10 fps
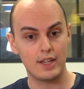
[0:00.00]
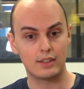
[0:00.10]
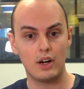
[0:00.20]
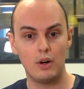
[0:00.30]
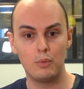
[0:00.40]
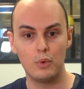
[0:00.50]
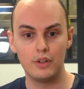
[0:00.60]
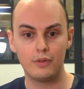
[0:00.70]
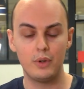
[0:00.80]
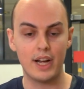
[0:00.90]
that come
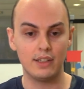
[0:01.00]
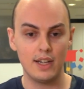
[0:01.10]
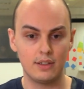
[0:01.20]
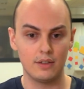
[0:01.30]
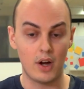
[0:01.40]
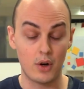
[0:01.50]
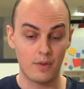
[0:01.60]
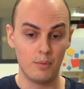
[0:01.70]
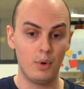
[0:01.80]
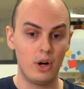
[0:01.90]
with React Native out
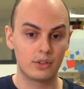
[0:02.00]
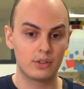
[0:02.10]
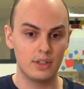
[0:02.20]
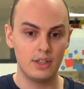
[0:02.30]
of the box